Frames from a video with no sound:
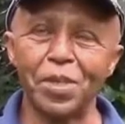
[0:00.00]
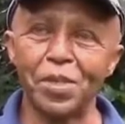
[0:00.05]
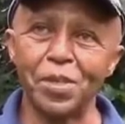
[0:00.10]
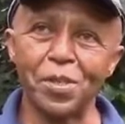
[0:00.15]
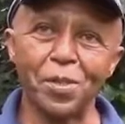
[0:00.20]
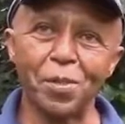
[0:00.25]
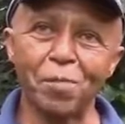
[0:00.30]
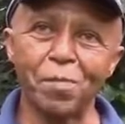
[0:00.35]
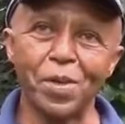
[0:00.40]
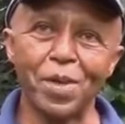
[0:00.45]

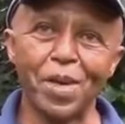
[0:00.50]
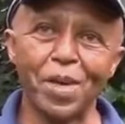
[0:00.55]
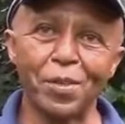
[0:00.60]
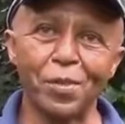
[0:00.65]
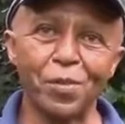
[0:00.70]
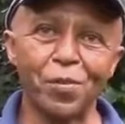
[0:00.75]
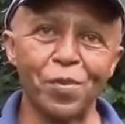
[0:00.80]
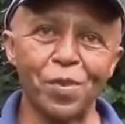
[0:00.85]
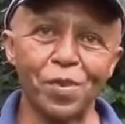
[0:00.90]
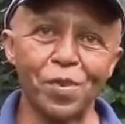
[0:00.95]
Ethiopia
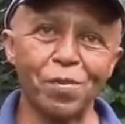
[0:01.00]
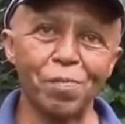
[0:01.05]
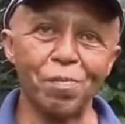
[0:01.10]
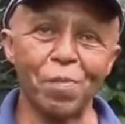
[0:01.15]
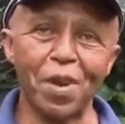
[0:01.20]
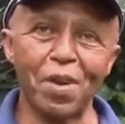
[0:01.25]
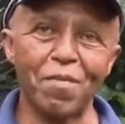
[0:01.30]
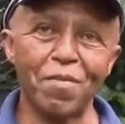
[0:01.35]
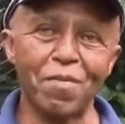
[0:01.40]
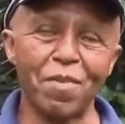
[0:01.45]
to visit
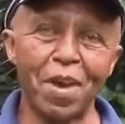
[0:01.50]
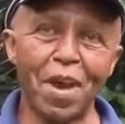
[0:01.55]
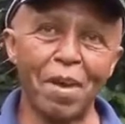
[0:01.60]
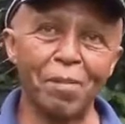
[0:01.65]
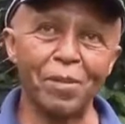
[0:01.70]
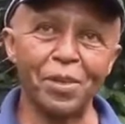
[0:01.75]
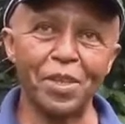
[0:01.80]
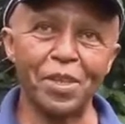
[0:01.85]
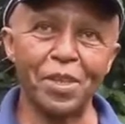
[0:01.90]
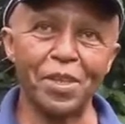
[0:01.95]
my
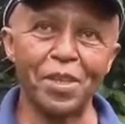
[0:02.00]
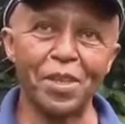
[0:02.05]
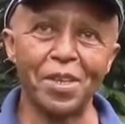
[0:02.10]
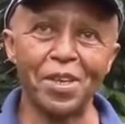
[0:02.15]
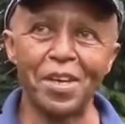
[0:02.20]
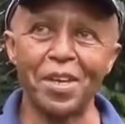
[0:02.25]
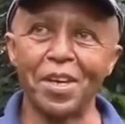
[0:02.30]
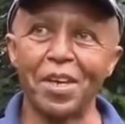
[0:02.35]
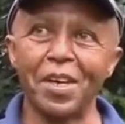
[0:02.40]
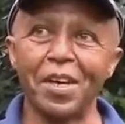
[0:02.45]
family,
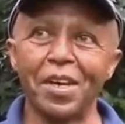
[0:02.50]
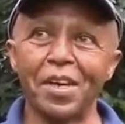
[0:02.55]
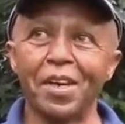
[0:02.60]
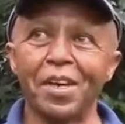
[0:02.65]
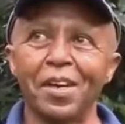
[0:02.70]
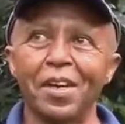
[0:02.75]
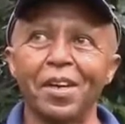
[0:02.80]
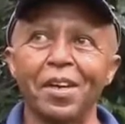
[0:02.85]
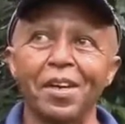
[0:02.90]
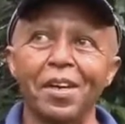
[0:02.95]

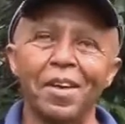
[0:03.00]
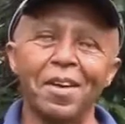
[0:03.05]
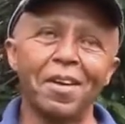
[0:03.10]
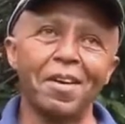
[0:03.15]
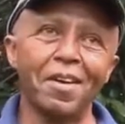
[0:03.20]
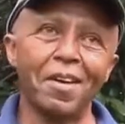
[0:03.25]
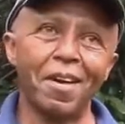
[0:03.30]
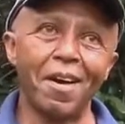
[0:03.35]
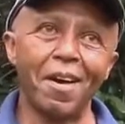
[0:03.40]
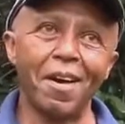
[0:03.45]

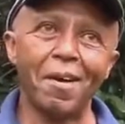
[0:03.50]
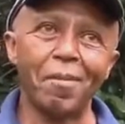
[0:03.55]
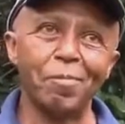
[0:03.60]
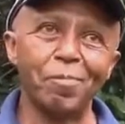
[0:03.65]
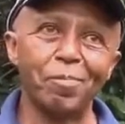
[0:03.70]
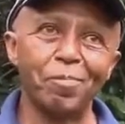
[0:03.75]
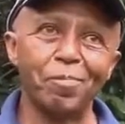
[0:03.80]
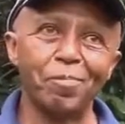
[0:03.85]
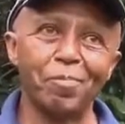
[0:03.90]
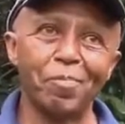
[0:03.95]
and
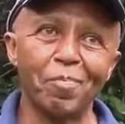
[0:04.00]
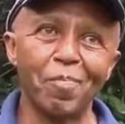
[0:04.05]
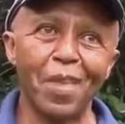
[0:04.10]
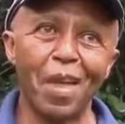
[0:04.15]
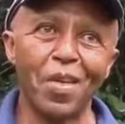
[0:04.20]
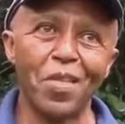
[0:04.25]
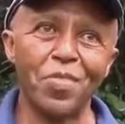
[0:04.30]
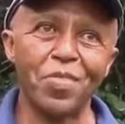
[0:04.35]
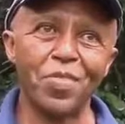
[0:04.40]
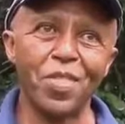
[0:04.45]

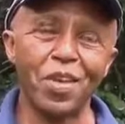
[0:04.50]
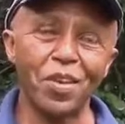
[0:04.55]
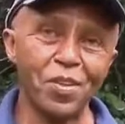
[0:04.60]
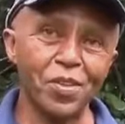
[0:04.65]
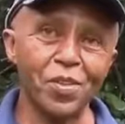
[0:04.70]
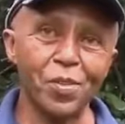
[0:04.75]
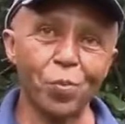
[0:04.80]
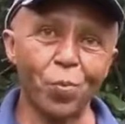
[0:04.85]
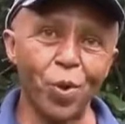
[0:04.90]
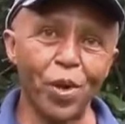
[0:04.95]

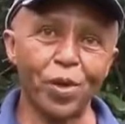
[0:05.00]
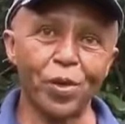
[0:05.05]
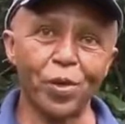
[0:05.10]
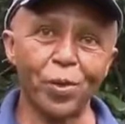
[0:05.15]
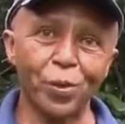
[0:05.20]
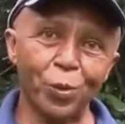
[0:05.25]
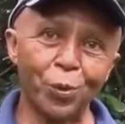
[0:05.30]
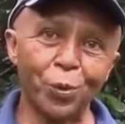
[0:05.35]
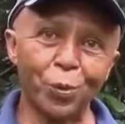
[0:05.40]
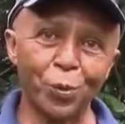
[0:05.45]
things were
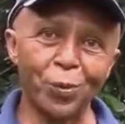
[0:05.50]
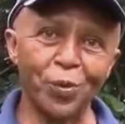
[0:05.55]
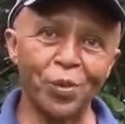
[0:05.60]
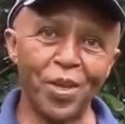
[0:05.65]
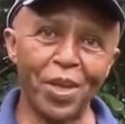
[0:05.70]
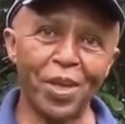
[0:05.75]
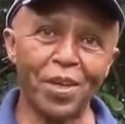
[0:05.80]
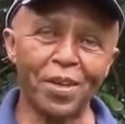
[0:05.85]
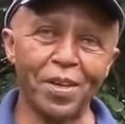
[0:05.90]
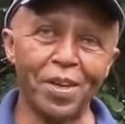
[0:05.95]
cool
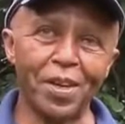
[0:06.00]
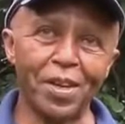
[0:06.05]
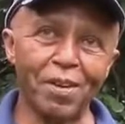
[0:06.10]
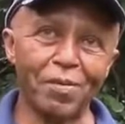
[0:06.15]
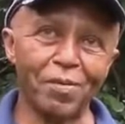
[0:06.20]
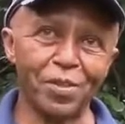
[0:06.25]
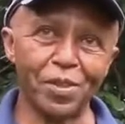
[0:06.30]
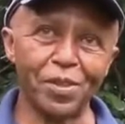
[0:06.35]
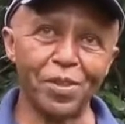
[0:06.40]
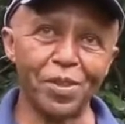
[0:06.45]
then.
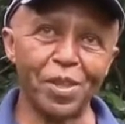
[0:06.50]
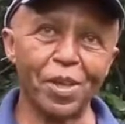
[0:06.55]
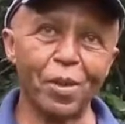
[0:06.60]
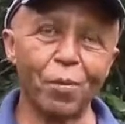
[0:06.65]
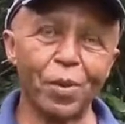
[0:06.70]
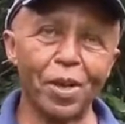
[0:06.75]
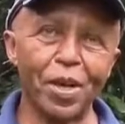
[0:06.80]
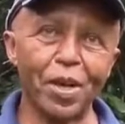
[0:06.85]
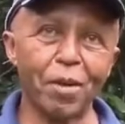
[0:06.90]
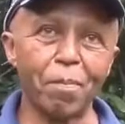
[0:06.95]
After, you
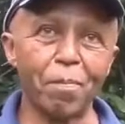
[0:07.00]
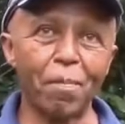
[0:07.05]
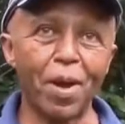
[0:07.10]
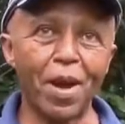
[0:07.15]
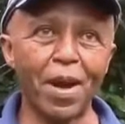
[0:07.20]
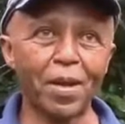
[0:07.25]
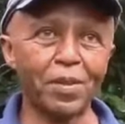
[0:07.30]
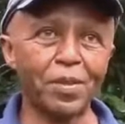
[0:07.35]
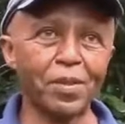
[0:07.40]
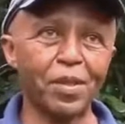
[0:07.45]
know, when I came
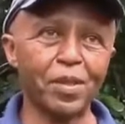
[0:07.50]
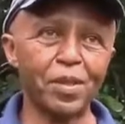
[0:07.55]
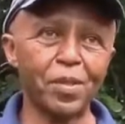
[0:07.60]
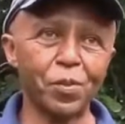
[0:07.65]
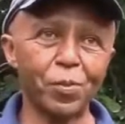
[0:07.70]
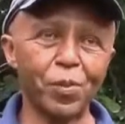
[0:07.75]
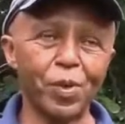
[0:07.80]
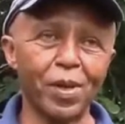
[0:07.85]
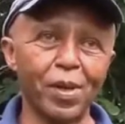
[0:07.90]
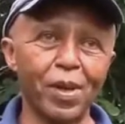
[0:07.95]
back,
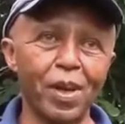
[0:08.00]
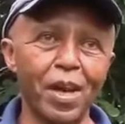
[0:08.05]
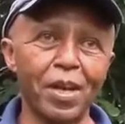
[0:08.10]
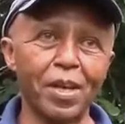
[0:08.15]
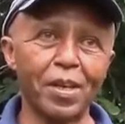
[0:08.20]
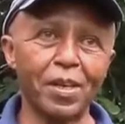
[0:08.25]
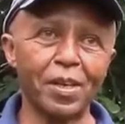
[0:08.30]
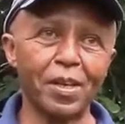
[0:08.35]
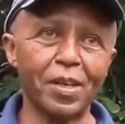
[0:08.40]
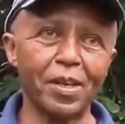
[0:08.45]
things were
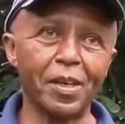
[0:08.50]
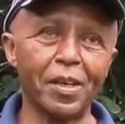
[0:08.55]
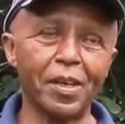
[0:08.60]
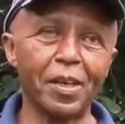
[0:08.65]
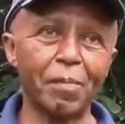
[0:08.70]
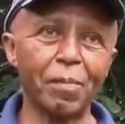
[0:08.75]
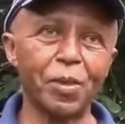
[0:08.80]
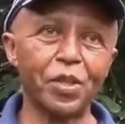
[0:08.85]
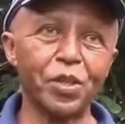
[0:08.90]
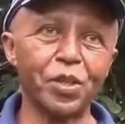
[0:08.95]
like
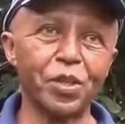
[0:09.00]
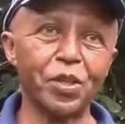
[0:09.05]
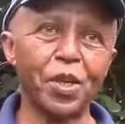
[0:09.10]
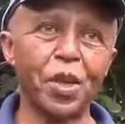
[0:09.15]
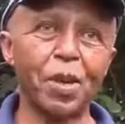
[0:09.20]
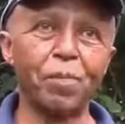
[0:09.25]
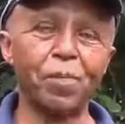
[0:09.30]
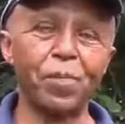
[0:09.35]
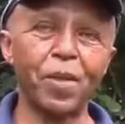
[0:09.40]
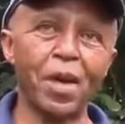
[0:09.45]
in a better
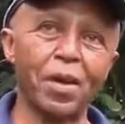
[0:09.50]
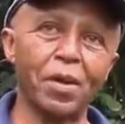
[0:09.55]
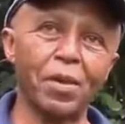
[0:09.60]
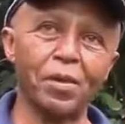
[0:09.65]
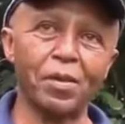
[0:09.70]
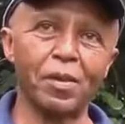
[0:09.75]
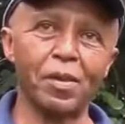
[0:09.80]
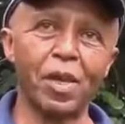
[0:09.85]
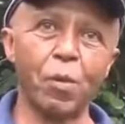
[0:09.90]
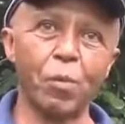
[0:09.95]
shape
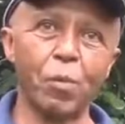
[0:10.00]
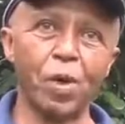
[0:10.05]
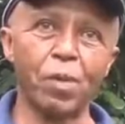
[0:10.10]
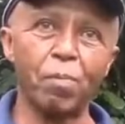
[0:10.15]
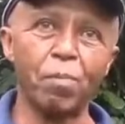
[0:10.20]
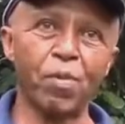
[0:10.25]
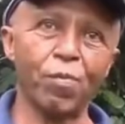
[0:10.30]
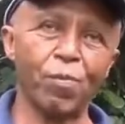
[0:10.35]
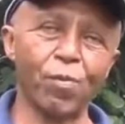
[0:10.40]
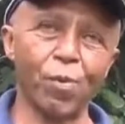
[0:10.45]
than they
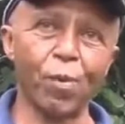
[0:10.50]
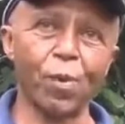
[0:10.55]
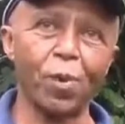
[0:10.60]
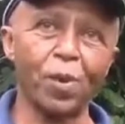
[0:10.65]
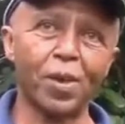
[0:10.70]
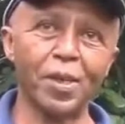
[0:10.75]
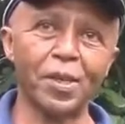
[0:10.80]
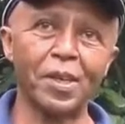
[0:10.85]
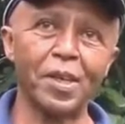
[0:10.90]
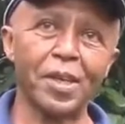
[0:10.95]
were
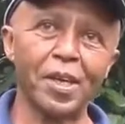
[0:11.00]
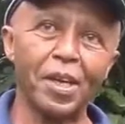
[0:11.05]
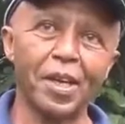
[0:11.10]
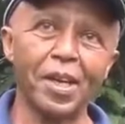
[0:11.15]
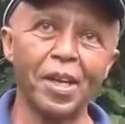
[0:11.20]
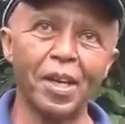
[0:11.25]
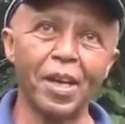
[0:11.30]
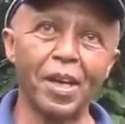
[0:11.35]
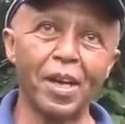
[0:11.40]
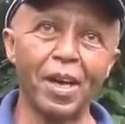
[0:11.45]
before
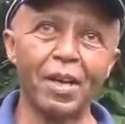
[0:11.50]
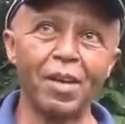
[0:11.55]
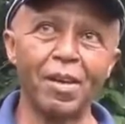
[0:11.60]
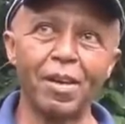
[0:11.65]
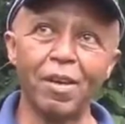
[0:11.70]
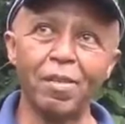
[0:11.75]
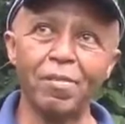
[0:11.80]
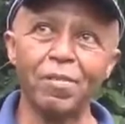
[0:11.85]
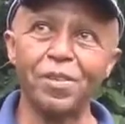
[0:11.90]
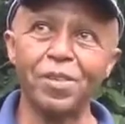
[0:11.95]
I
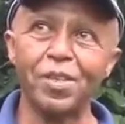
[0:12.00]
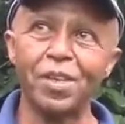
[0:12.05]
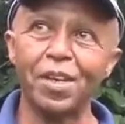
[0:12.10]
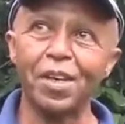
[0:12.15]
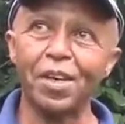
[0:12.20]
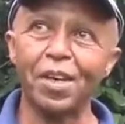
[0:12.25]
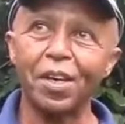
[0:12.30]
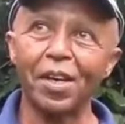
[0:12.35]
left.